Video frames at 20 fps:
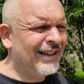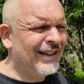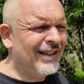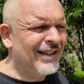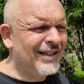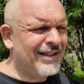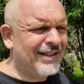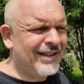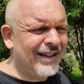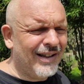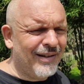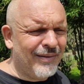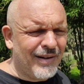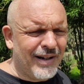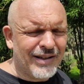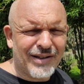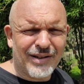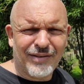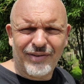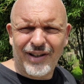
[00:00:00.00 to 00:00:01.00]
still a
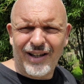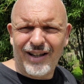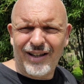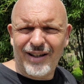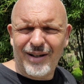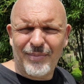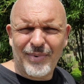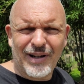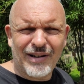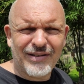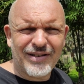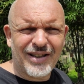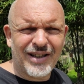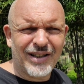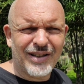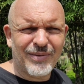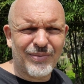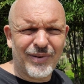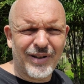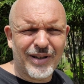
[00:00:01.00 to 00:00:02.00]
ways off yet, about
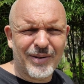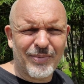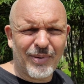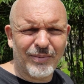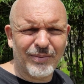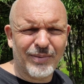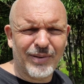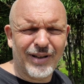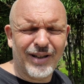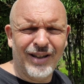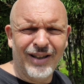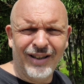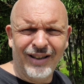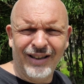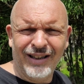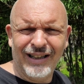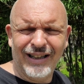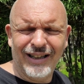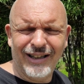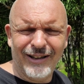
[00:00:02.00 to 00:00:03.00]
six weeks probably.
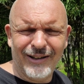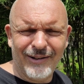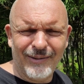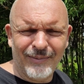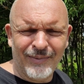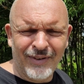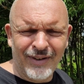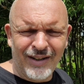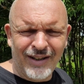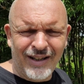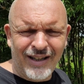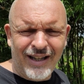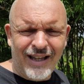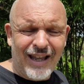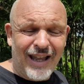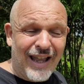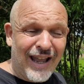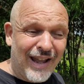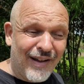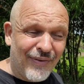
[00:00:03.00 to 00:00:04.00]
Um,
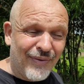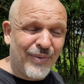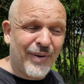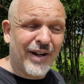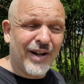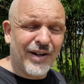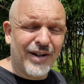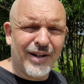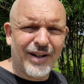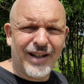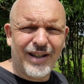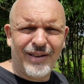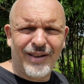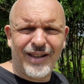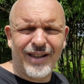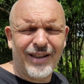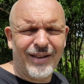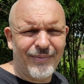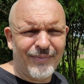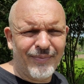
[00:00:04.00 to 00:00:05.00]
if we're going
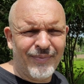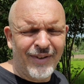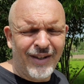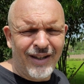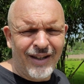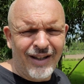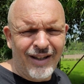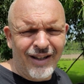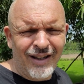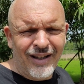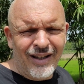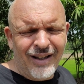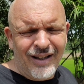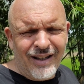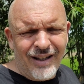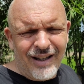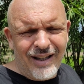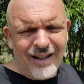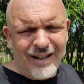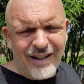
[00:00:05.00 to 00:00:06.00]

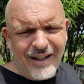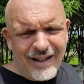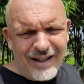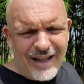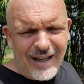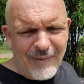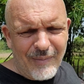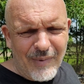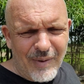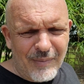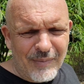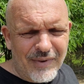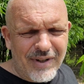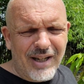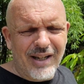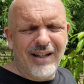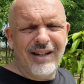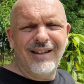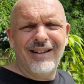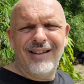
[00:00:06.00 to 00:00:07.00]
to uh, keep them
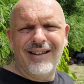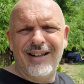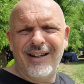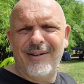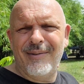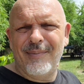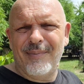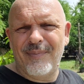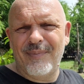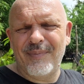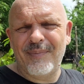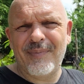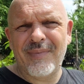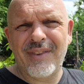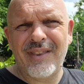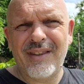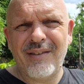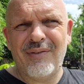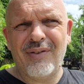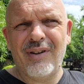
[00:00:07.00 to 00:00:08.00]
till um,
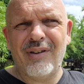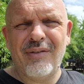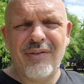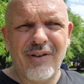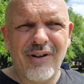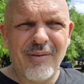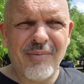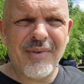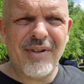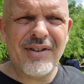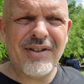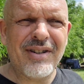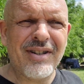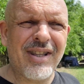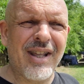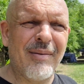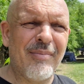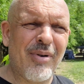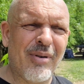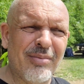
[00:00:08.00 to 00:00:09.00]
the full four months,
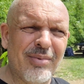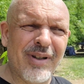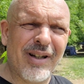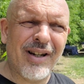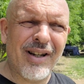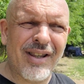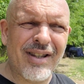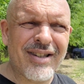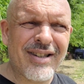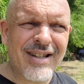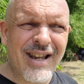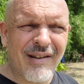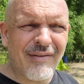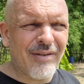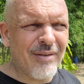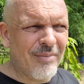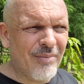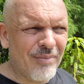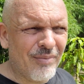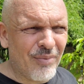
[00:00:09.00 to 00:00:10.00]
then probably another
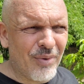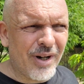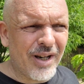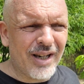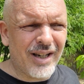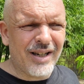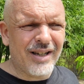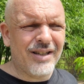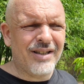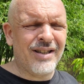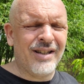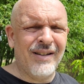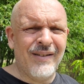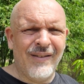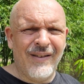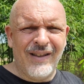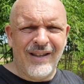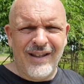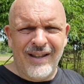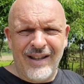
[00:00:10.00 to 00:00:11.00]
seven weeks.
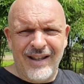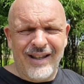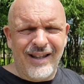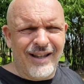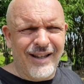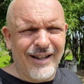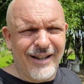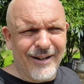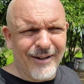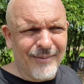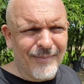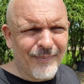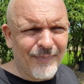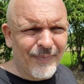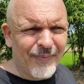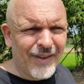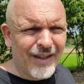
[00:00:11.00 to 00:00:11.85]
Um,